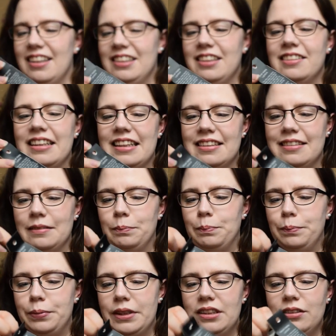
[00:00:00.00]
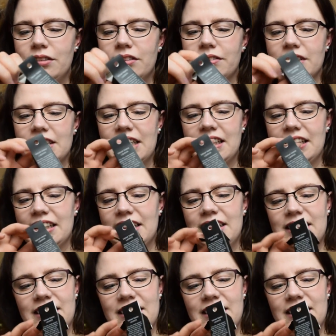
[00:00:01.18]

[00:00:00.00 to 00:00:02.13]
Looks like it's a beautiful color.